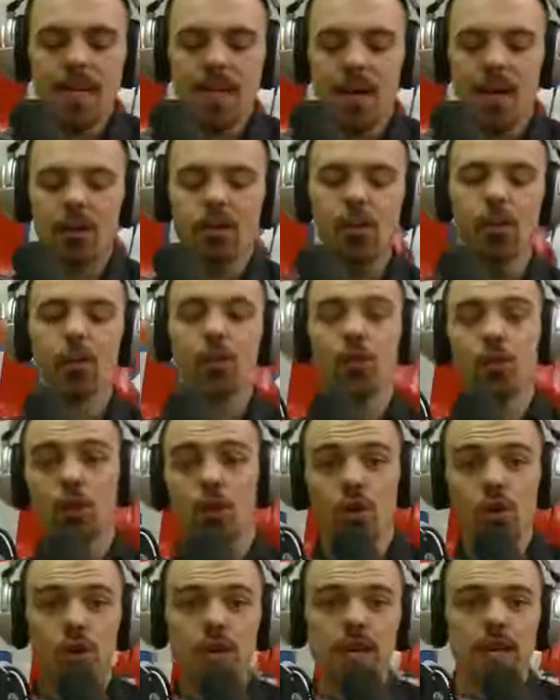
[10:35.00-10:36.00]
Now, the
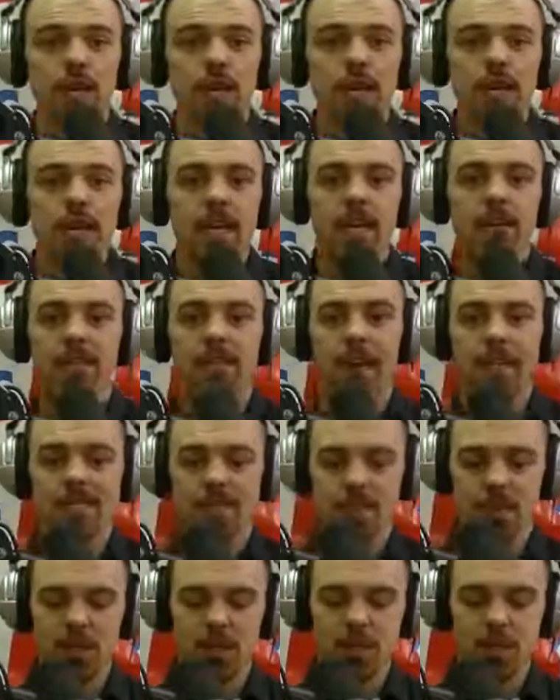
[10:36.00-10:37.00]
third
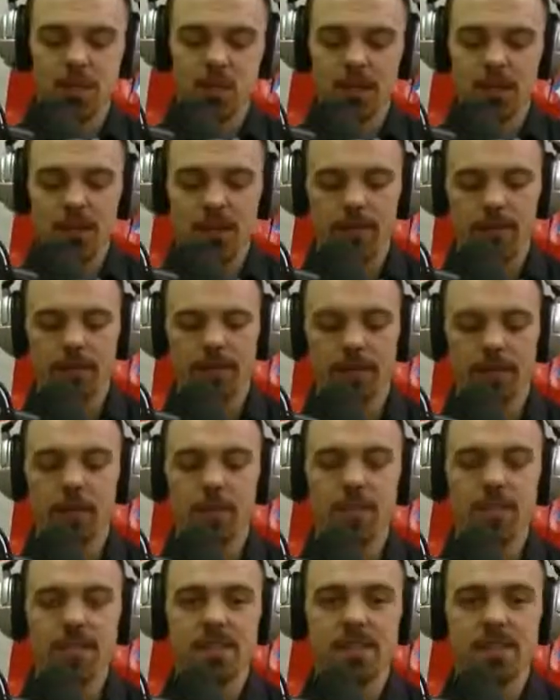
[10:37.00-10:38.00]
investment tool that
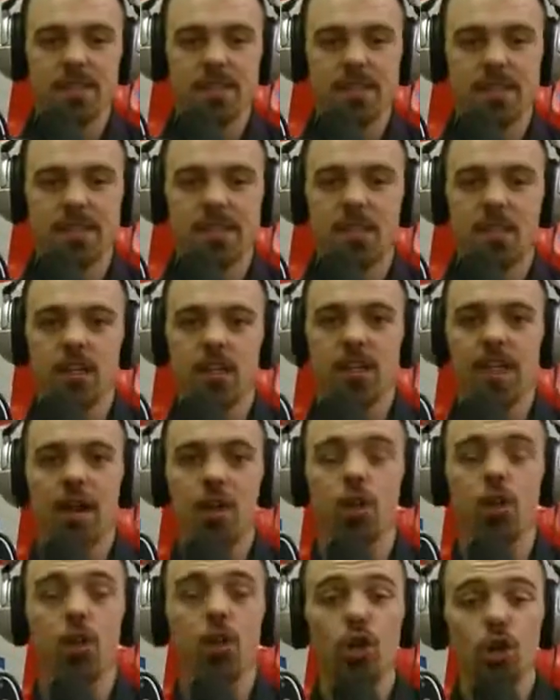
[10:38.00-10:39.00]
families invest in
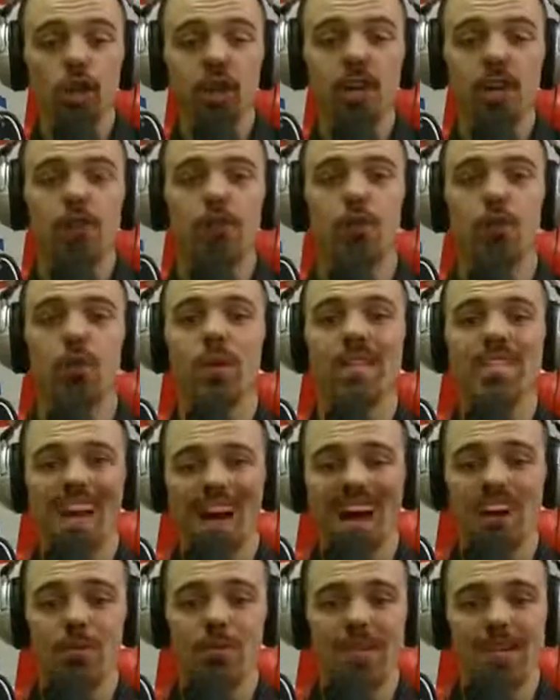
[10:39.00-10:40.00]
that are looking for
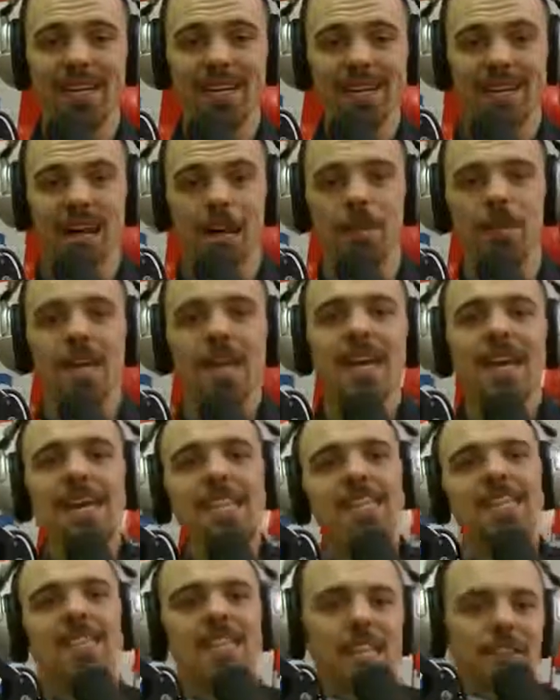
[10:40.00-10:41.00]
retirement income
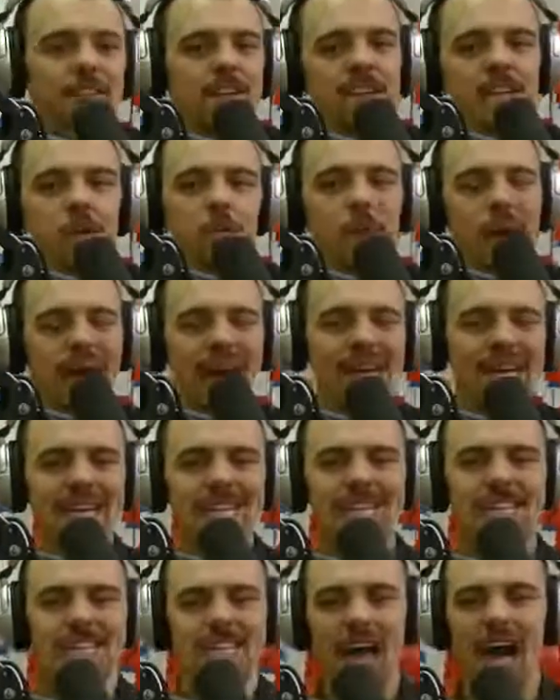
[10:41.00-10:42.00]
is dividend-paying
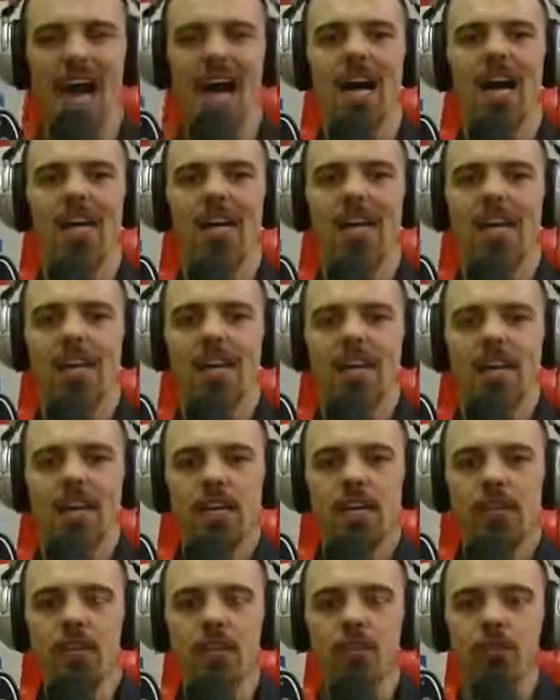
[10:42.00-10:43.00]
stock.
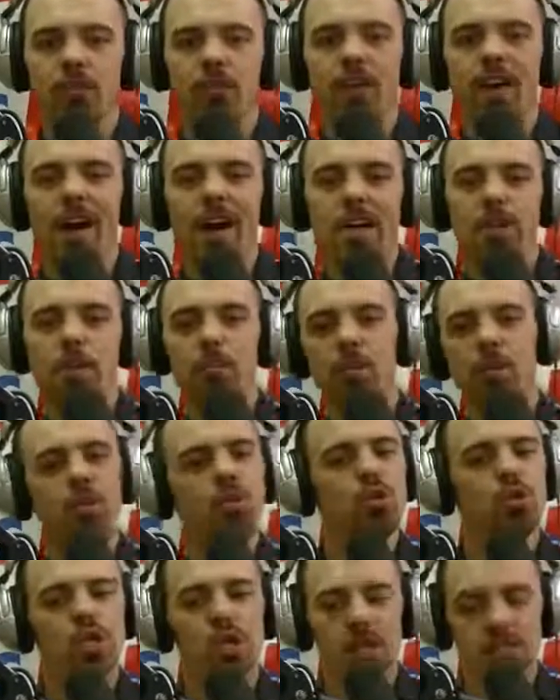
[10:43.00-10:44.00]
You know, you find a
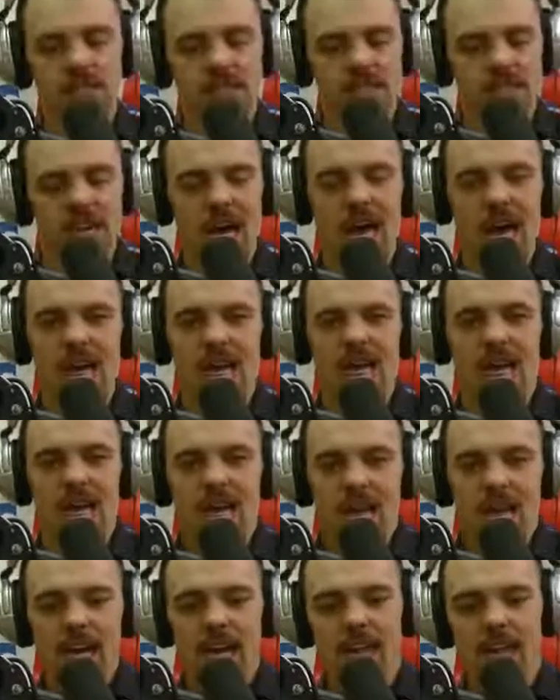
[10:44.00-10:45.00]
blue chip stock
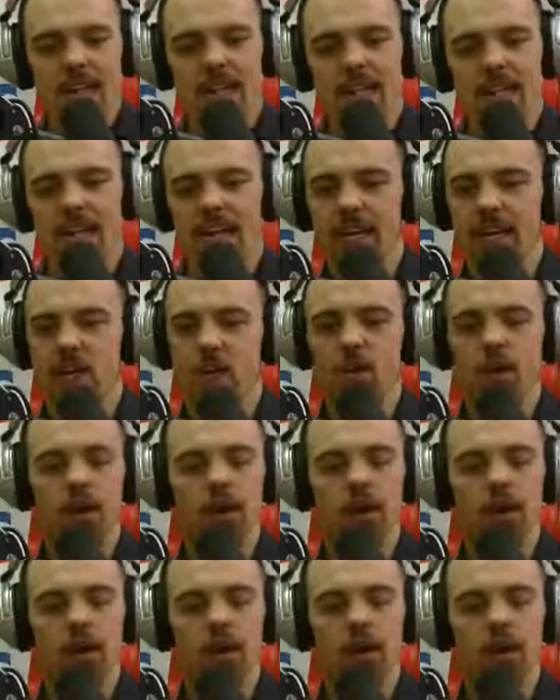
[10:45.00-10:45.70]
in like